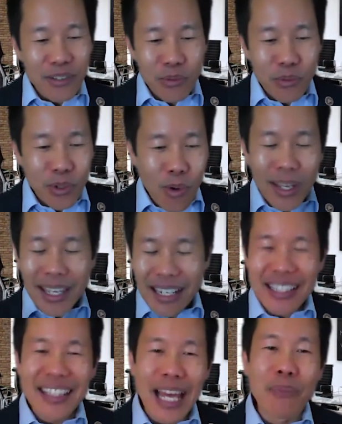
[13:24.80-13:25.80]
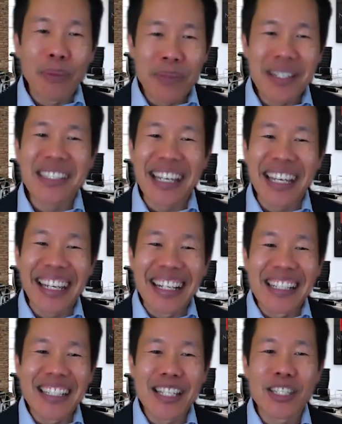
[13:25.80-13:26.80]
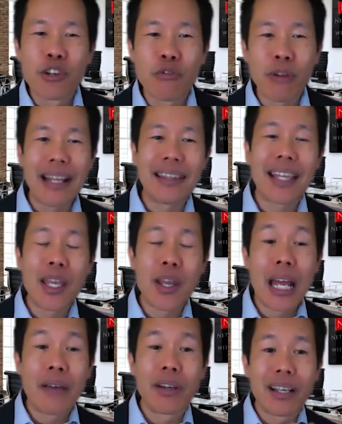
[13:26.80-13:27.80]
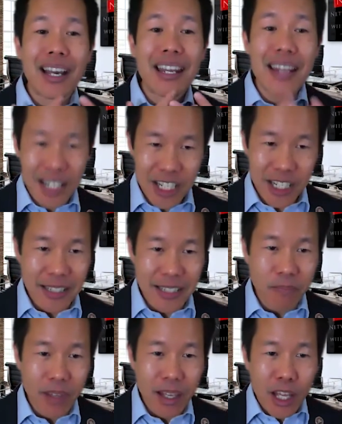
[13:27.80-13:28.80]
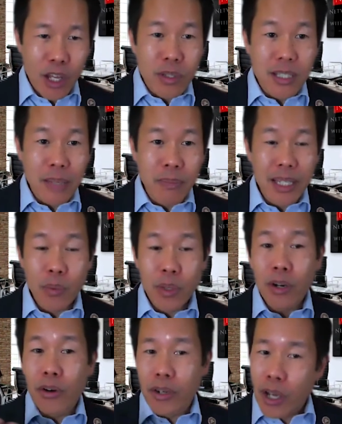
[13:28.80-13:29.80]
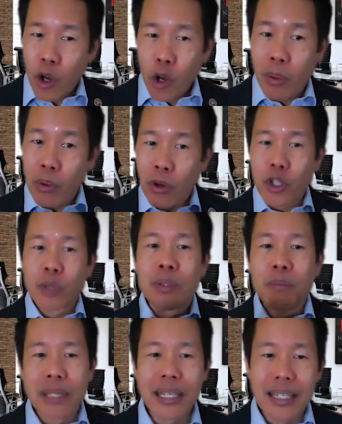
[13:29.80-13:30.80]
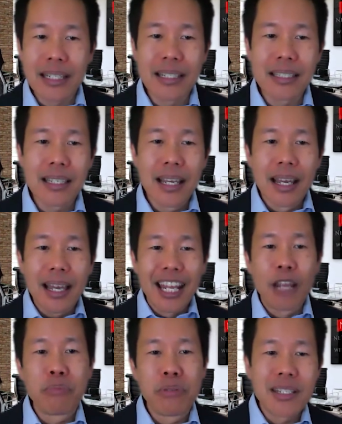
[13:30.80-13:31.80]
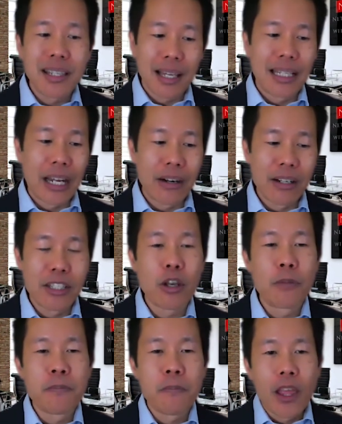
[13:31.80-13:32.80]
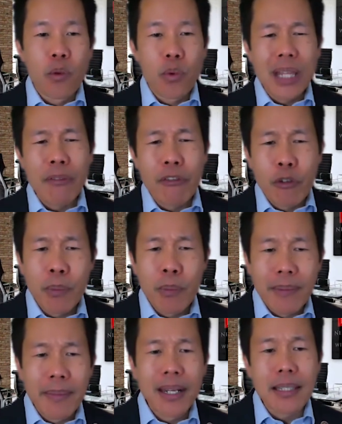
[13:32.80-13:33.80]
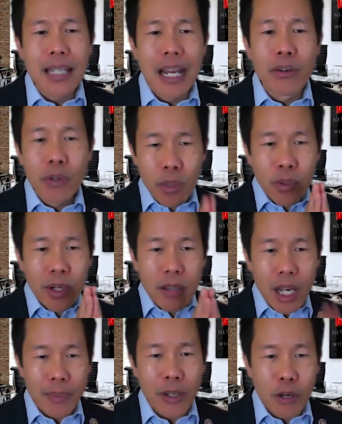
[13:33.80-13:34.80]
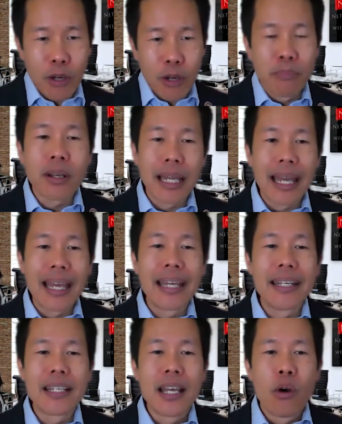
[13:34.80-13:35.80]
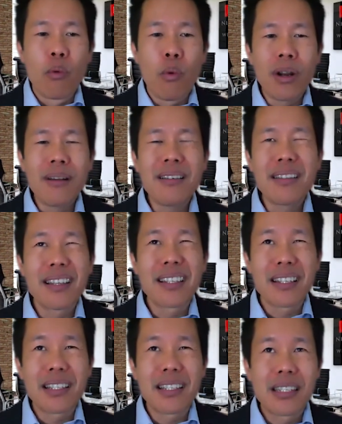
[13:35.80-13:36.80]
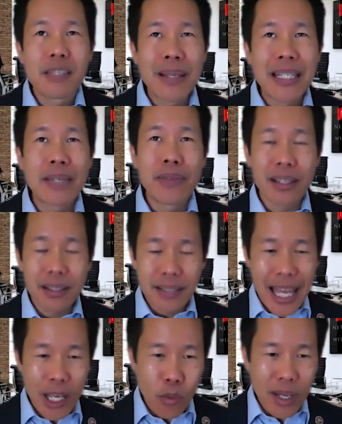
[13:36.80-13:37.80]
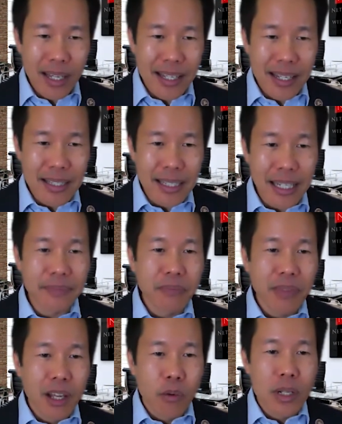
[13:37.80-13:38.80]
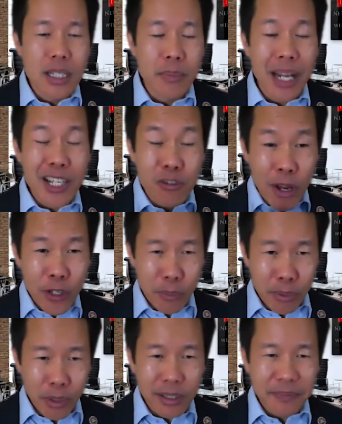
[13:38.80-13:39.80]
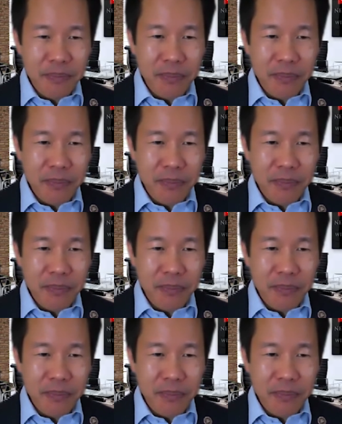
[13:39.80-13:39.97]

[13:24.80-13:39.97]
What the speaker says: we won't get into that, but I'm just saying it's just great that you have a connection with someone that we don't know, but we're all human beings. And I appreciate that, Larry. So we only have a few more minutes, Larry. I really want to talk about your book, and what are the specific takeaways that when someone has read your book,